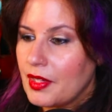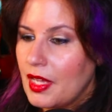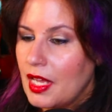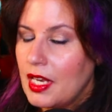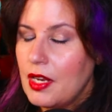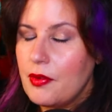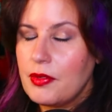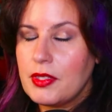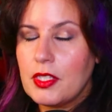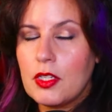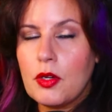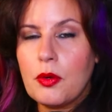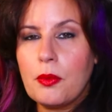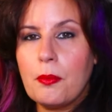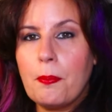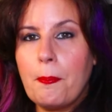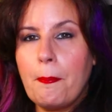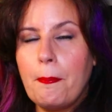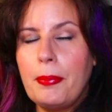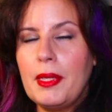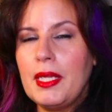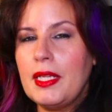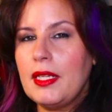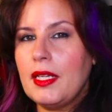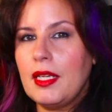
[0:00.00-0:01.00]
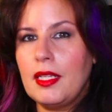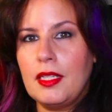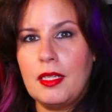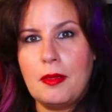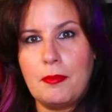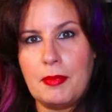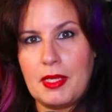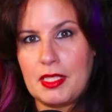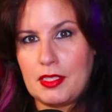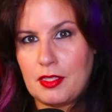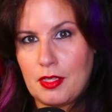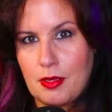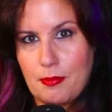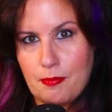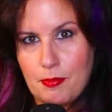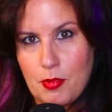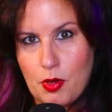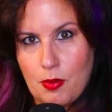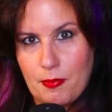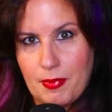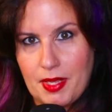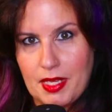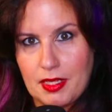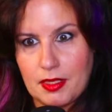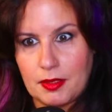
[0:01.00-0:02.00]
and it was a blink and you miss it
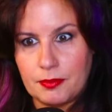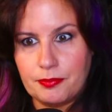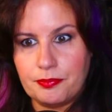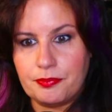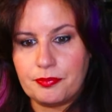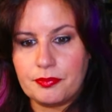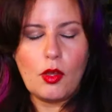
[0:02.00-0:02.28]
moment,